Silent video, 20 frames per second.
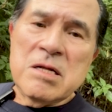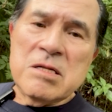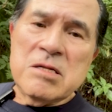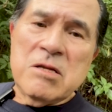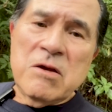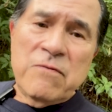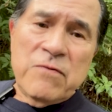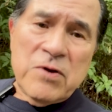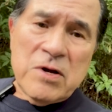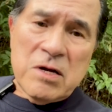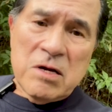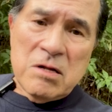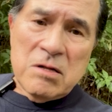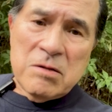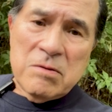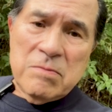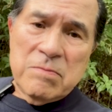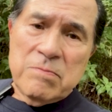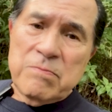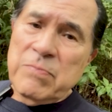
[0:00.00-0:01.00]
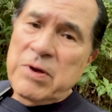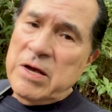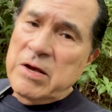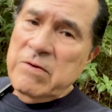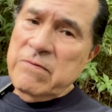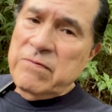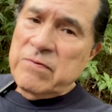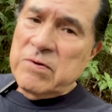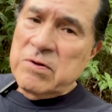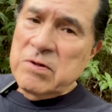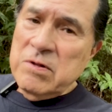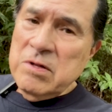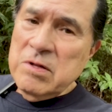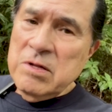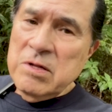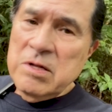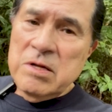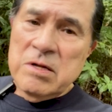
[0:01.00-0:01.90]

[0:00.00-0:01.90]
Difficult, painful,